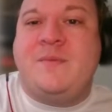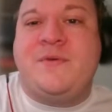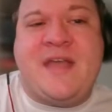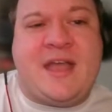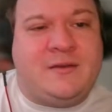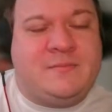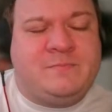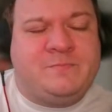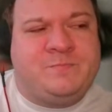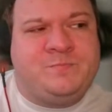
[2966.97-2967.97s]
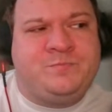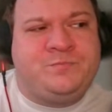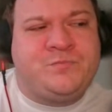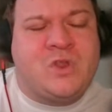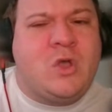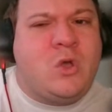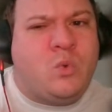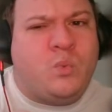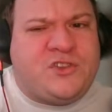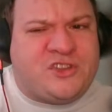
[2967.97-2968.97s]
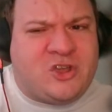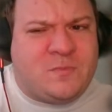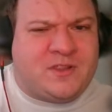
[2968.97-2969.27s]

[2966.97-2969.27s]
And with that, what do you